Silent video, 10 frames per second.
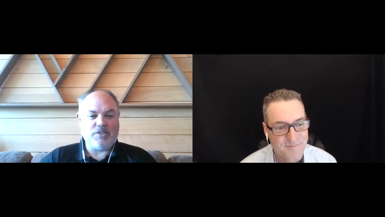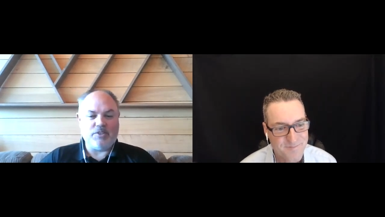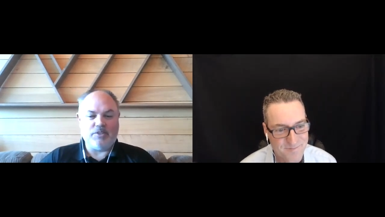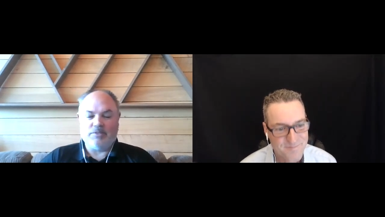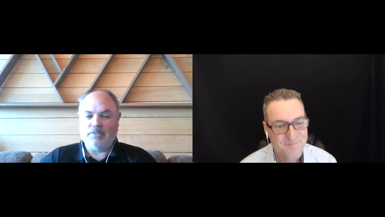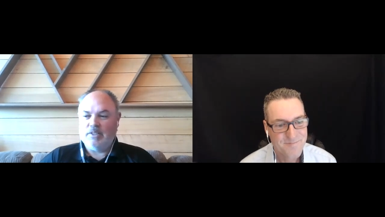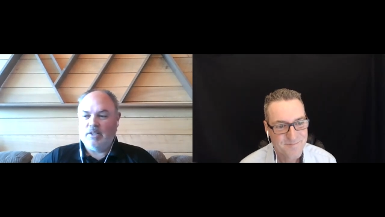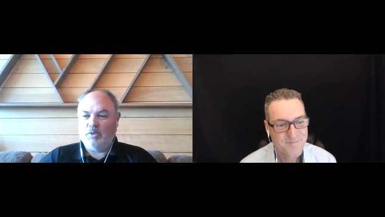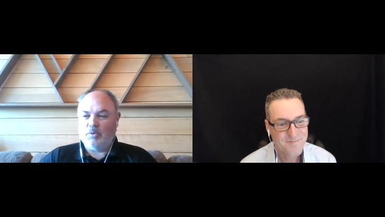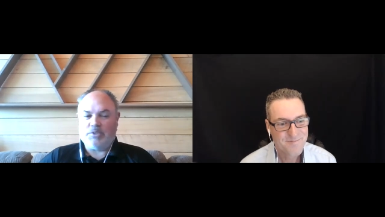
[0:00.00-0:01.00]
Speaker 1: So
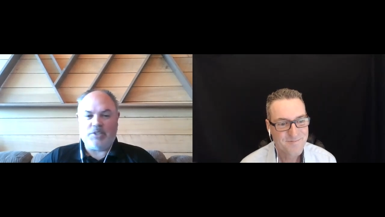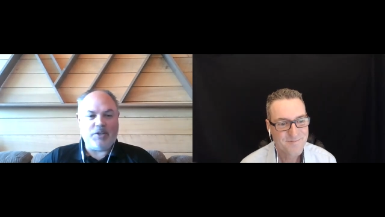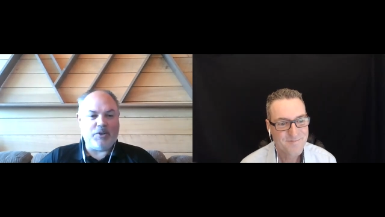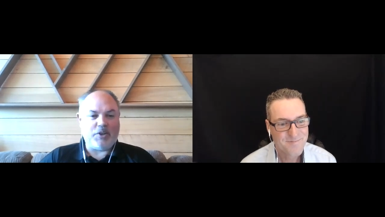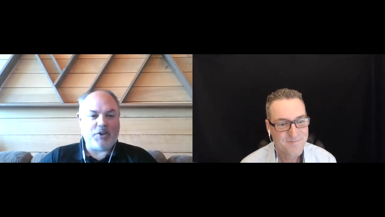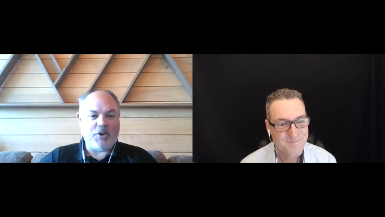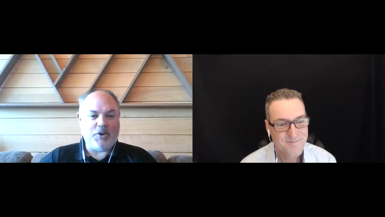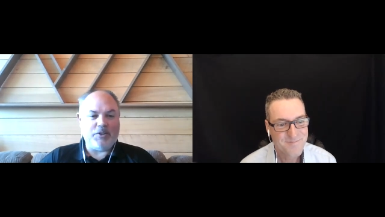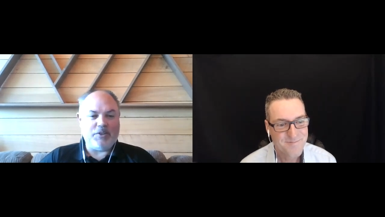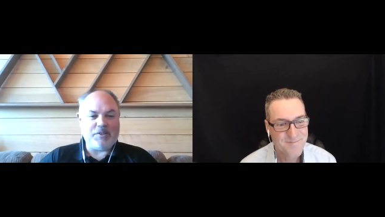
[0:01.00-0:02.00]
we'll see you on a
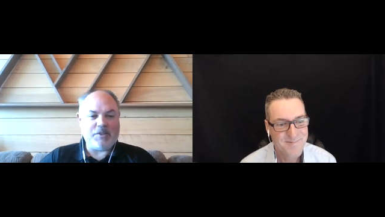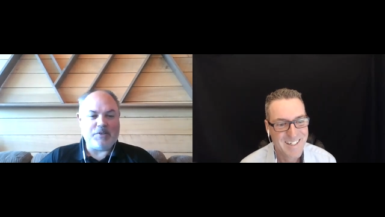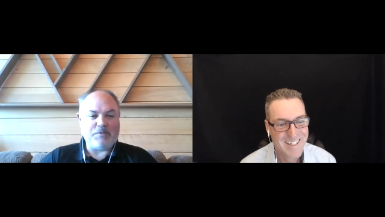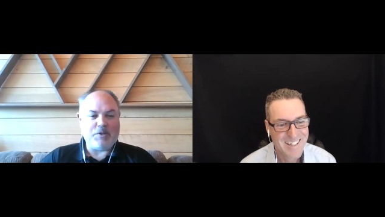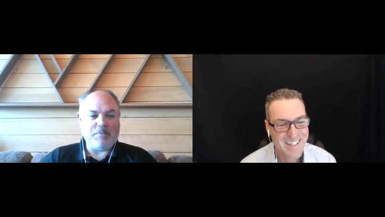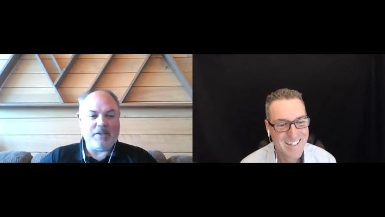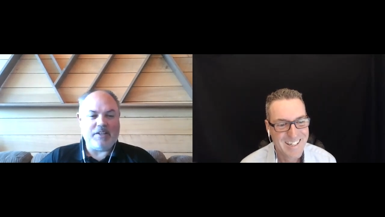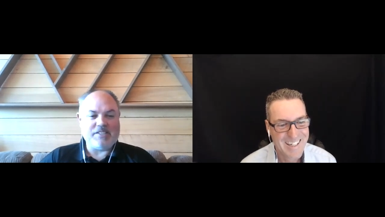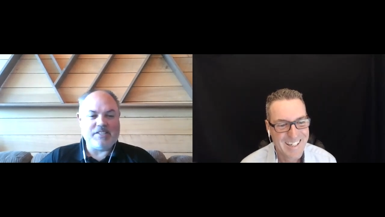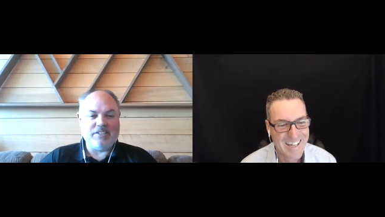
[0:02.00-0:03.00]
call in a few
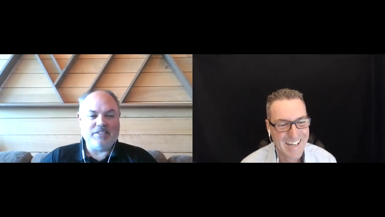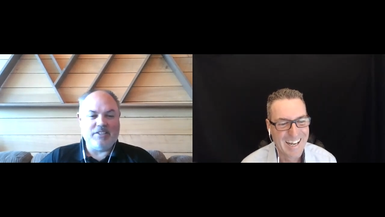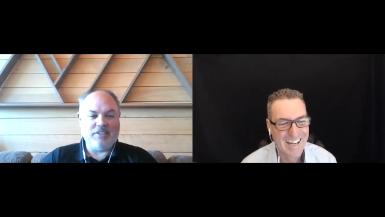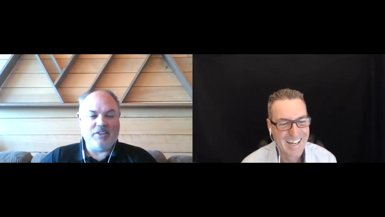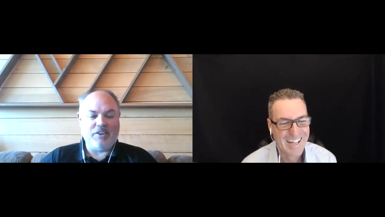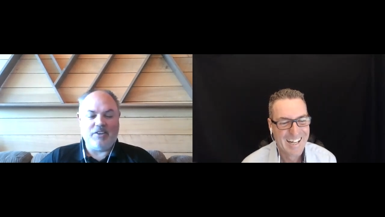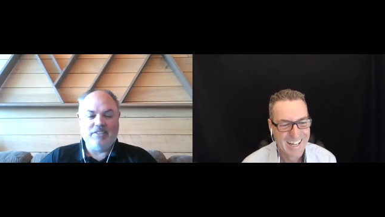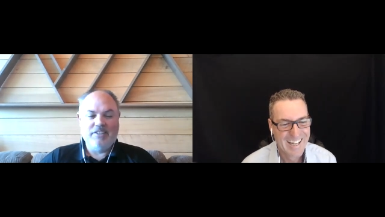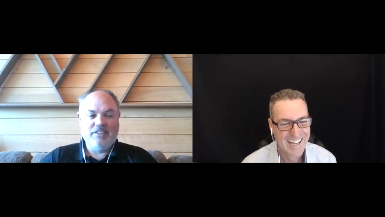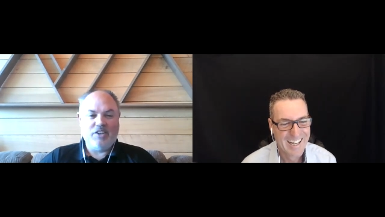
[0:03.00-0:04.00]
minutes. Au
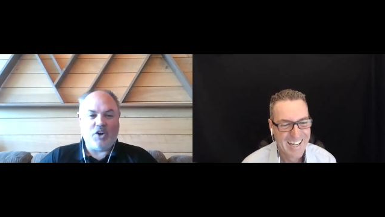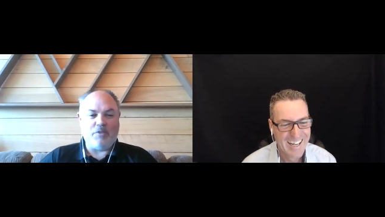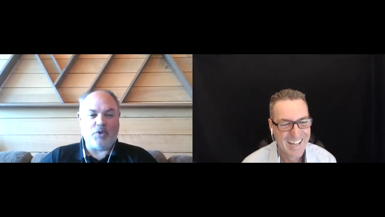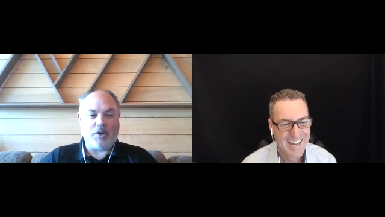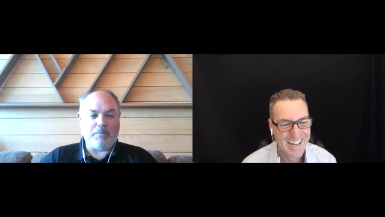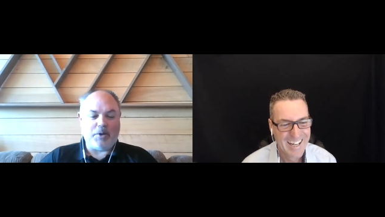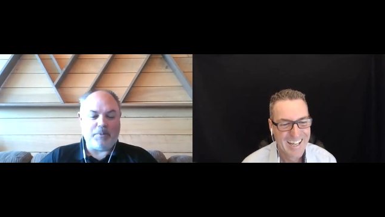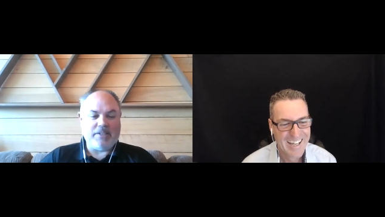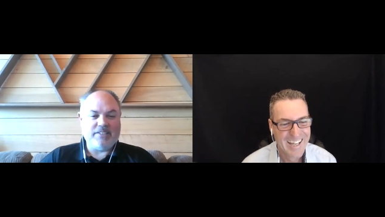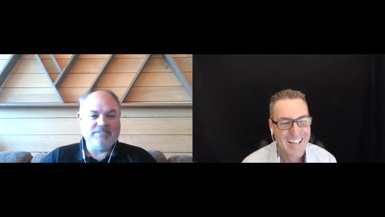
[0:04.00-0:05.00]
revoir, mon
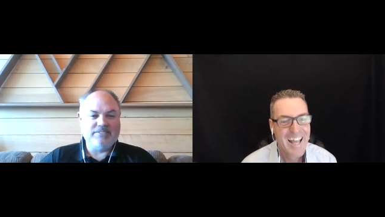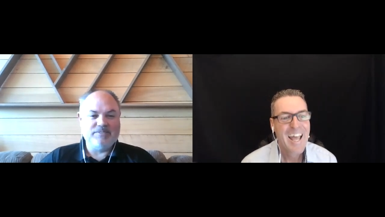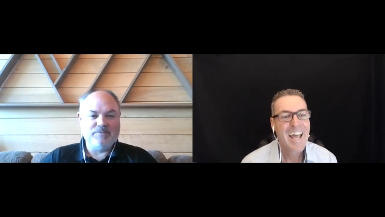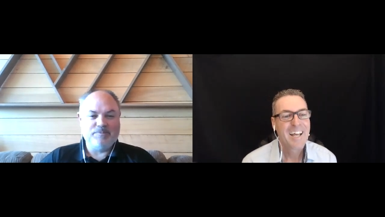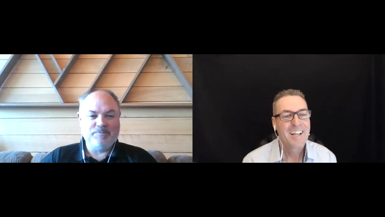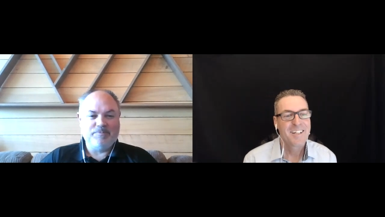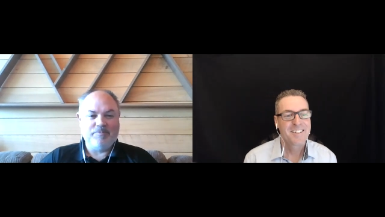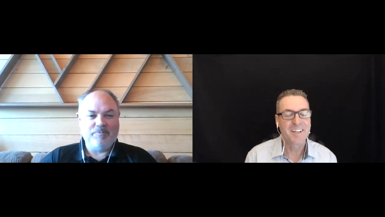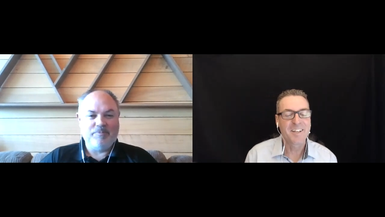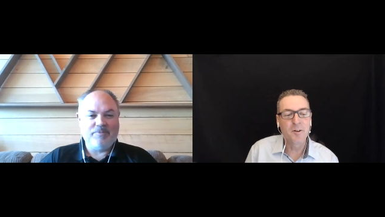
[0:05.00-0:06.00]
ami.
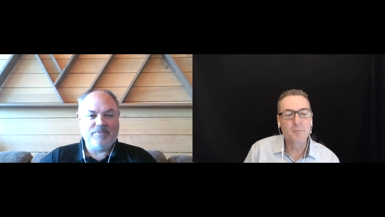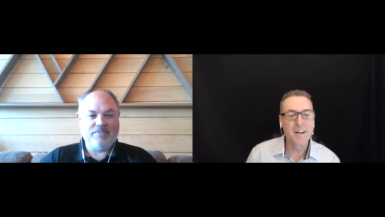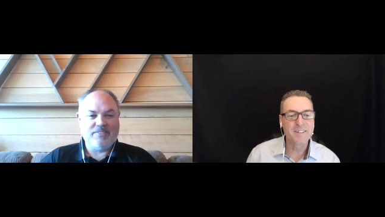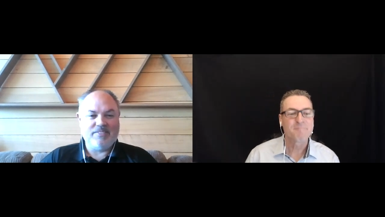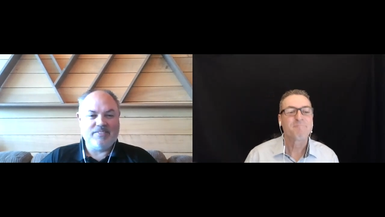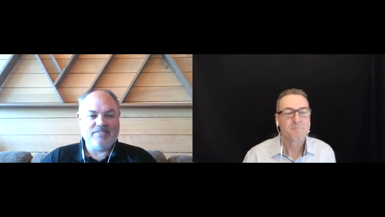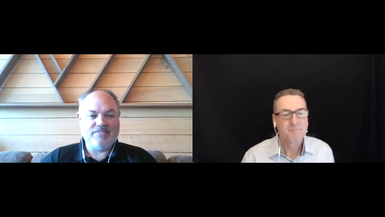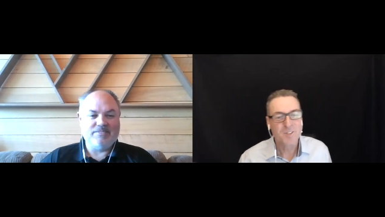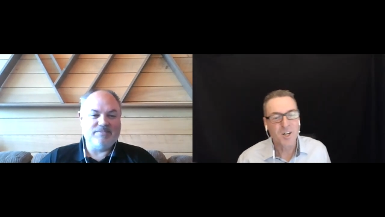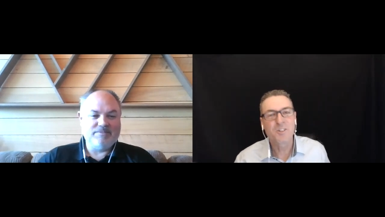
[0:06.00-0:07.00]
Speaker 2: Thank you, Brent.
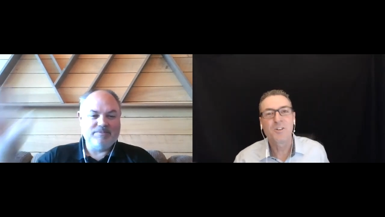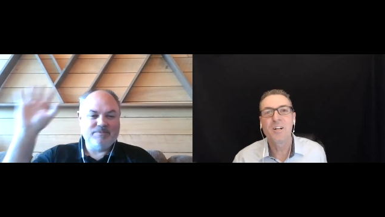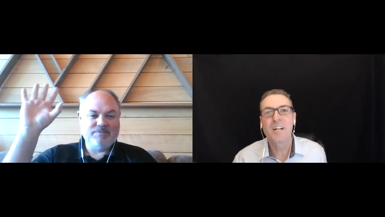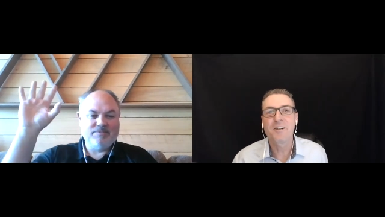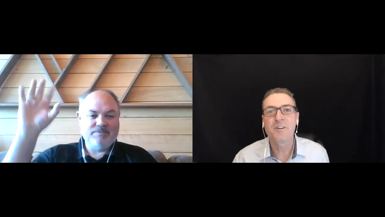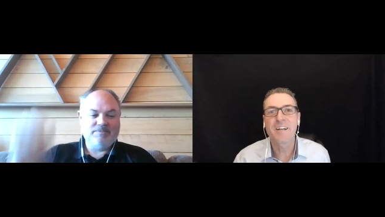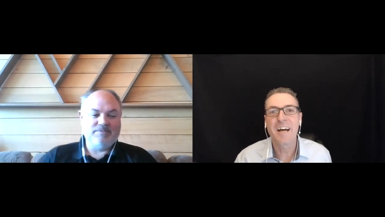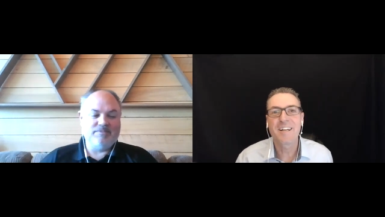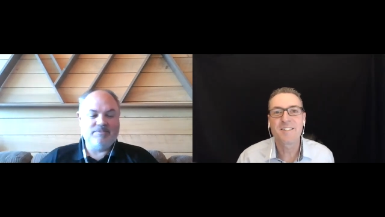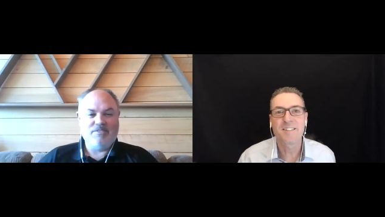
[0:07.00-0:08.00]
Talk to you later,
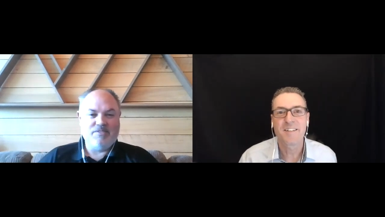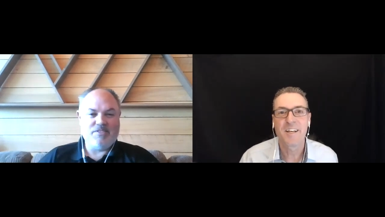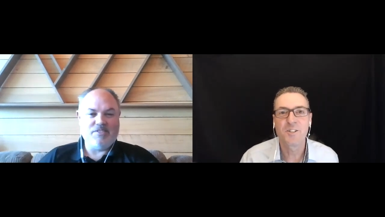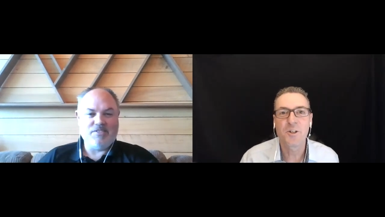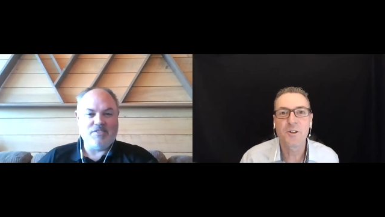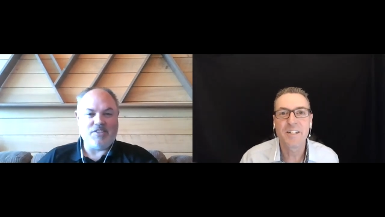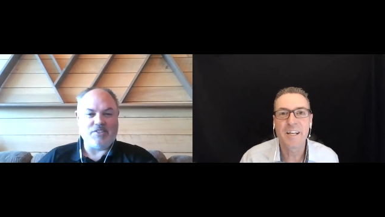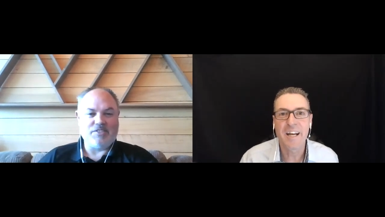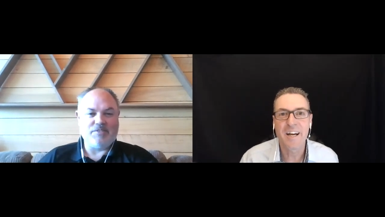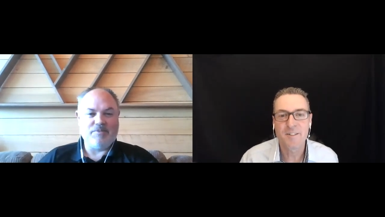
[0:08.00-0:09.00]
guys. Enjoy your
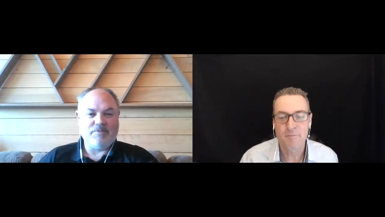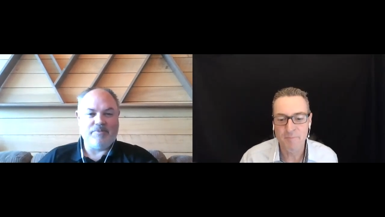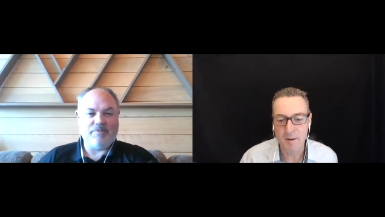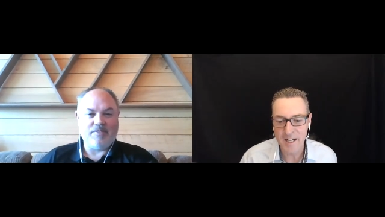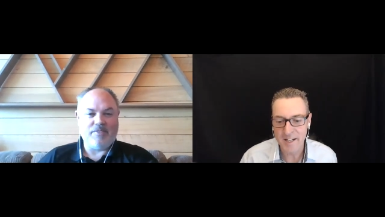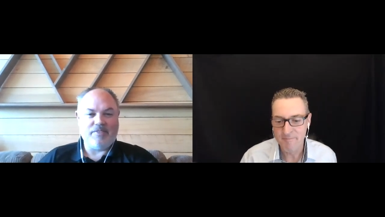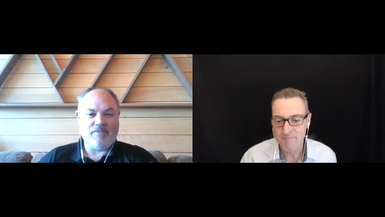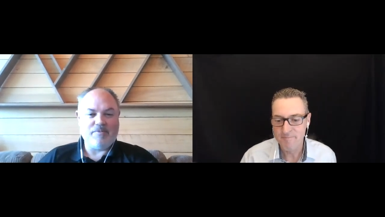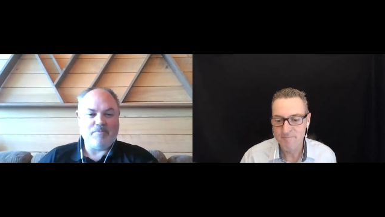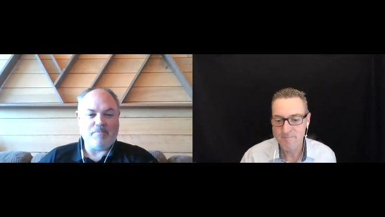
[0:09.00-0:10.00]
day, guys. Bye-bye.
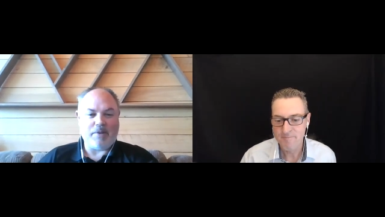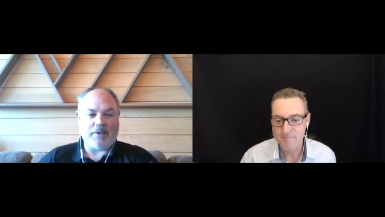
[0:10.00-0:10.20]
Bye